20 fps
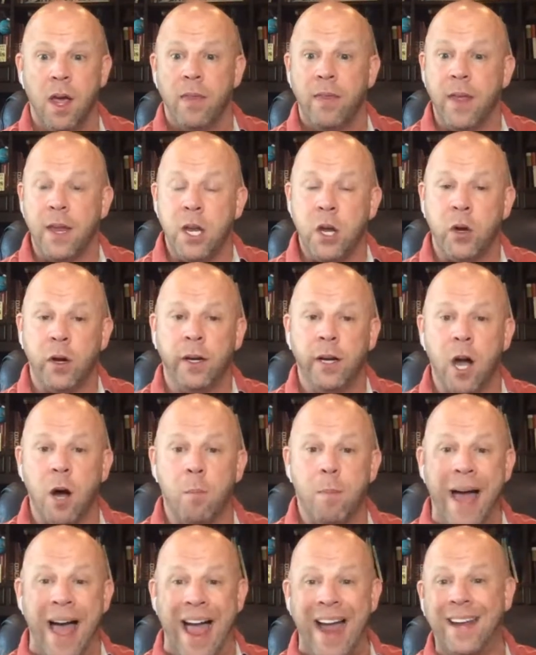Then you can go
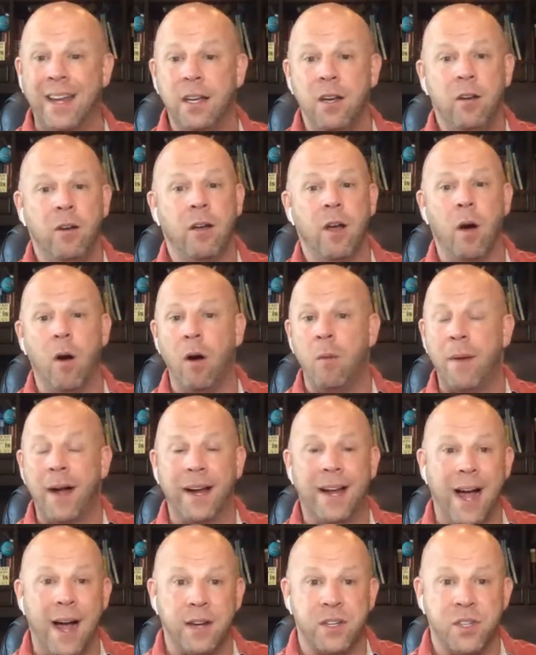back and you can go, oh my
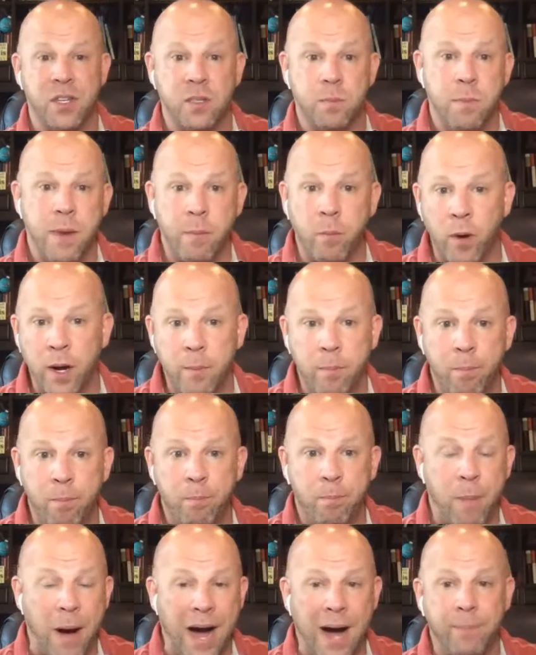gosh, this memory
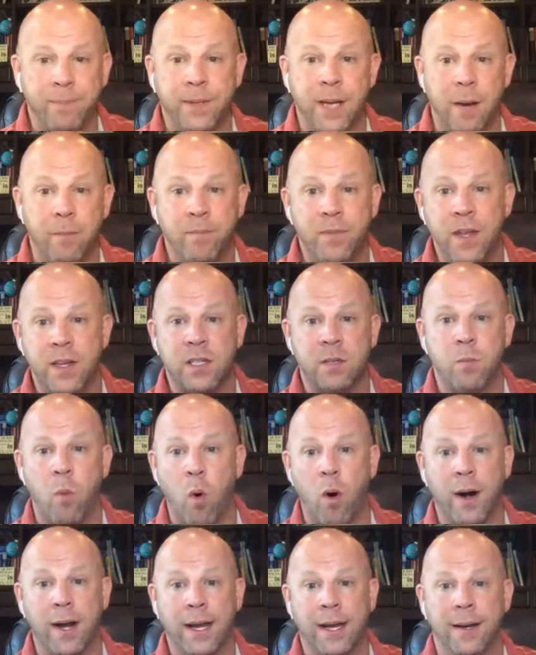popped up this
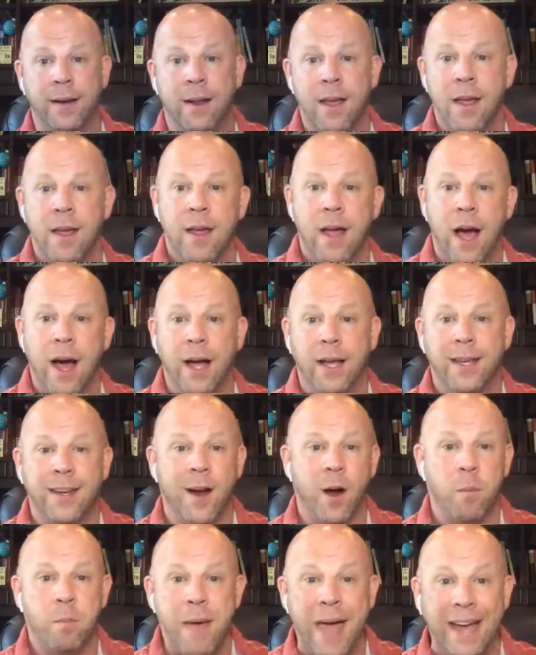morning,
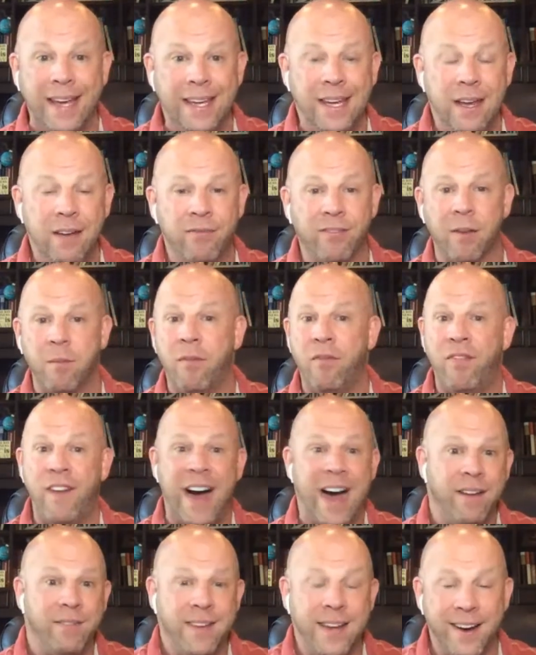Becky, from
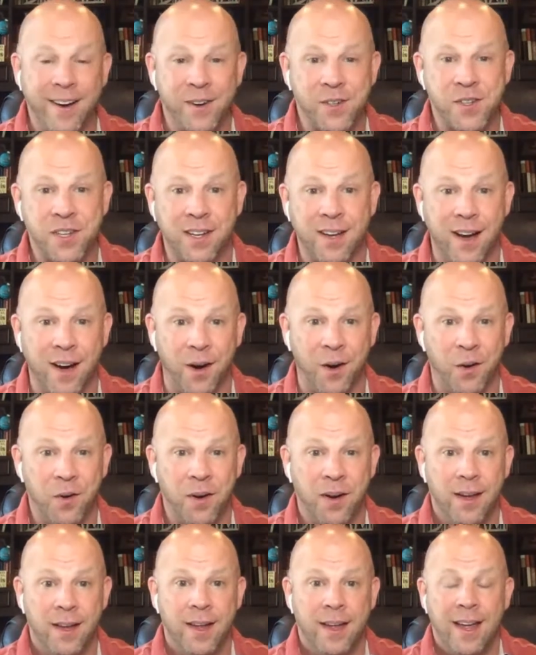5 years ago.
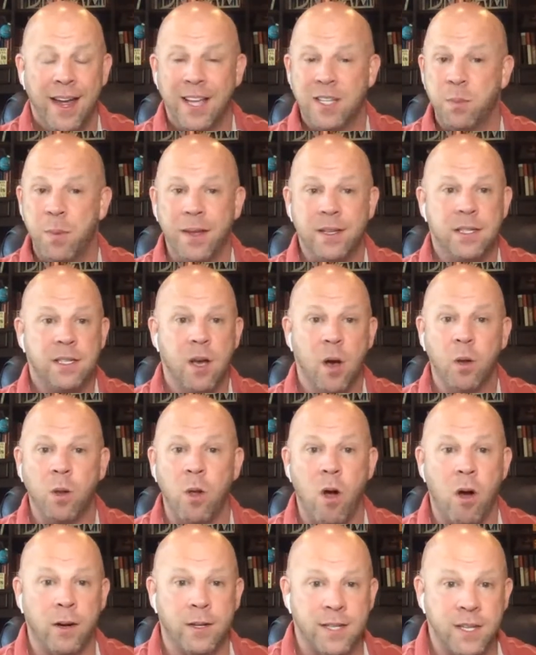It's been so
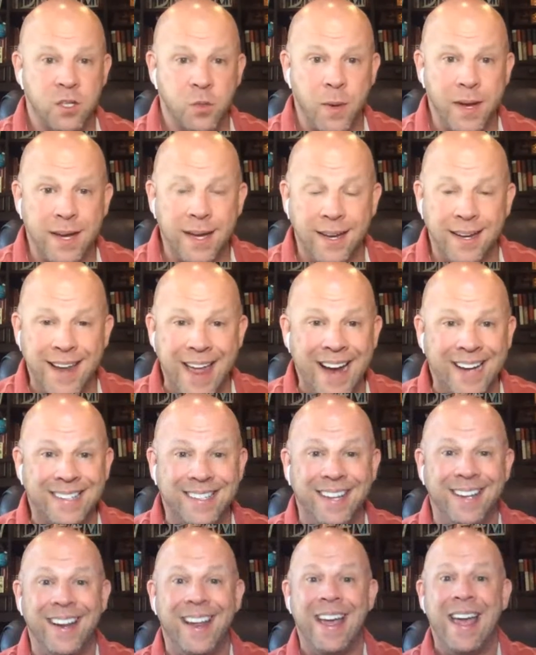long since we
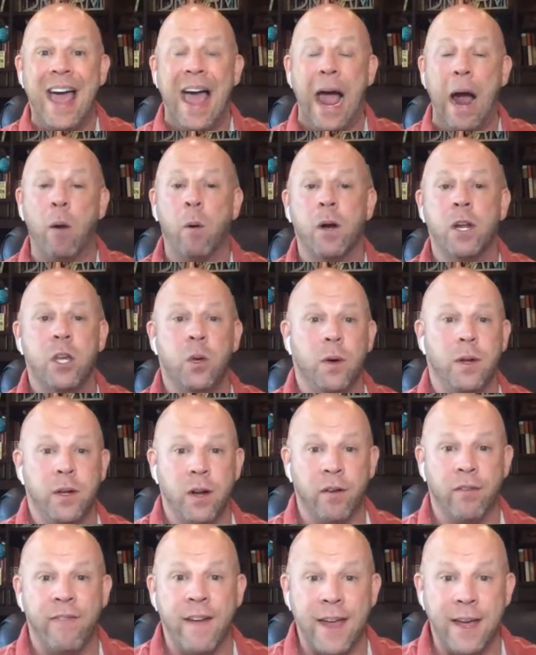connected. How are you and
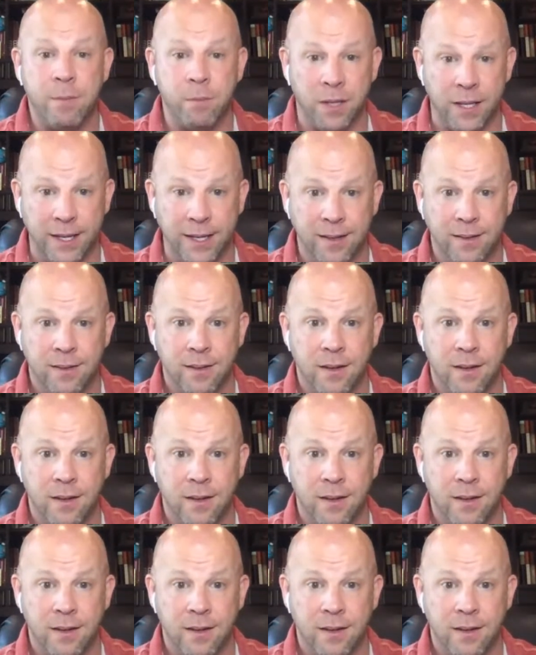your family?